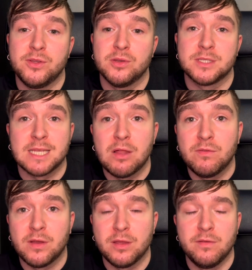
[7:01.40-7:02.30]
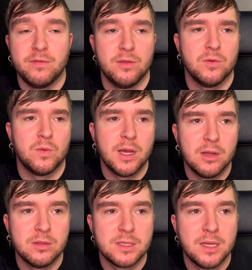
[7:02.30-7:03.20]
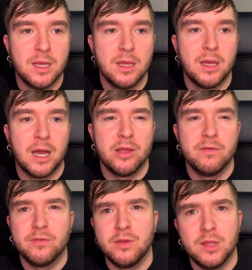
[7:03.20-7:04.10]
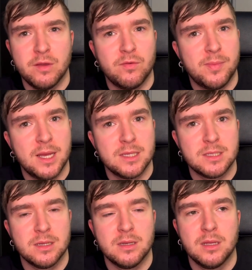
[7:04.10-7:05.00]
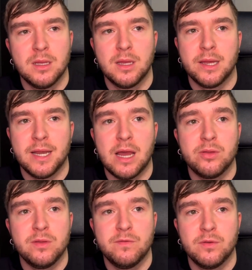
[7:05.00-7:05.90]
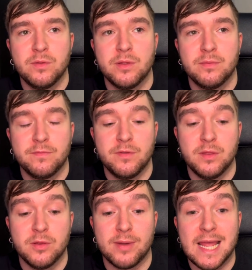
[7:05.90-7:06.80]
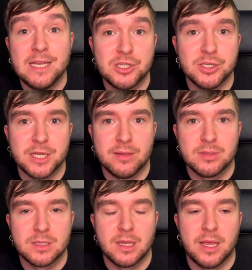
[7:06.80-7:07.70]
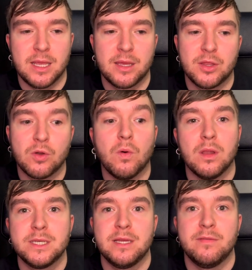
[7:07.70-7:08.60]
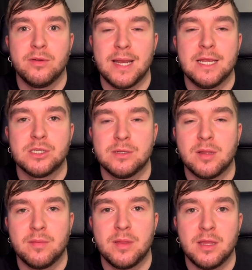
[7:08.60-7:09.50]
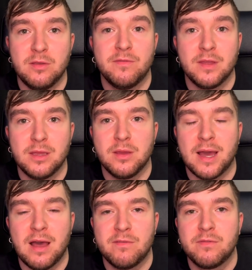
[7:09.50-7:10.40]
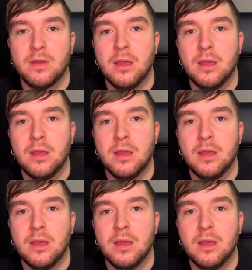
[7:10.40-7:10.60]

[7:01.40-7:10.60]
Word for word: yourself, how you view the world, how you view the other person, and how you view the view the relationships, like the quality of the relationship that you think you have,